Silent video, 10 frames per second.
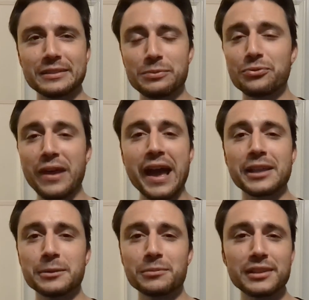
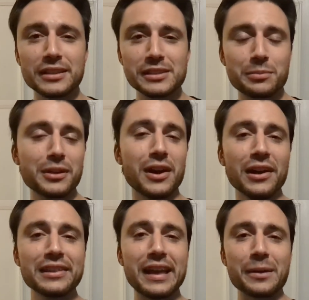fathom things
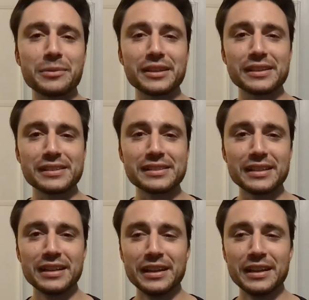beyond that because